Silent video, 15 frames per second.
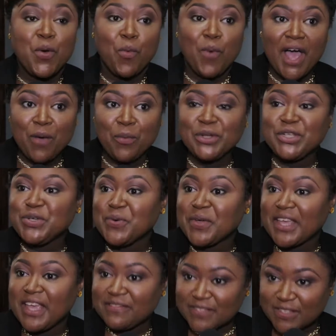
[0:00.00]
Why would you
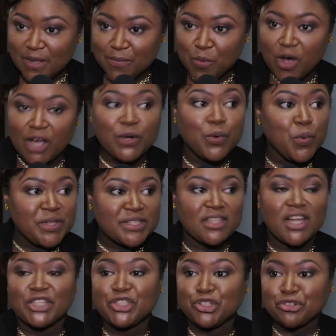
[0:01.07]
give someone who is
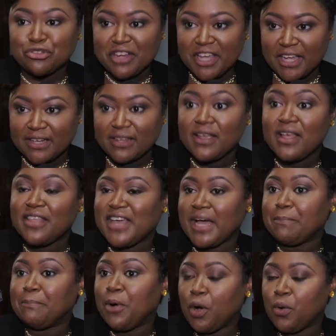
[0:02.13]
not trained
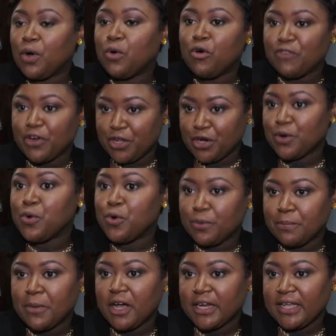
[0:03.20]
that power over your
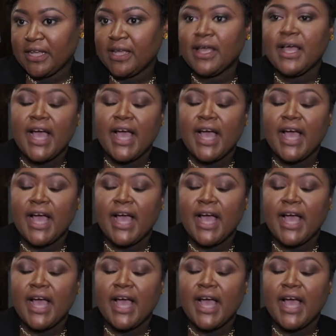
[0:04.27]
own body?